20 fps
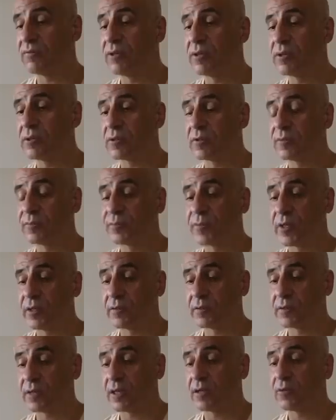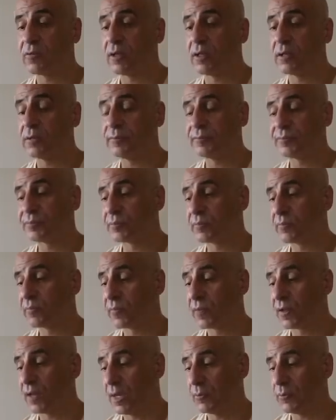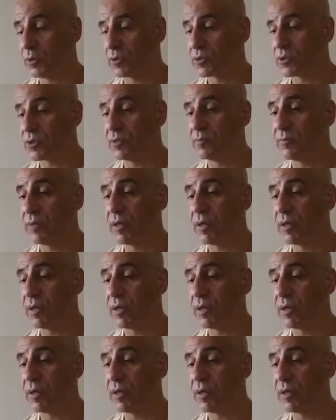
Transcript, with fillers: fist in Taiwan. I'm also a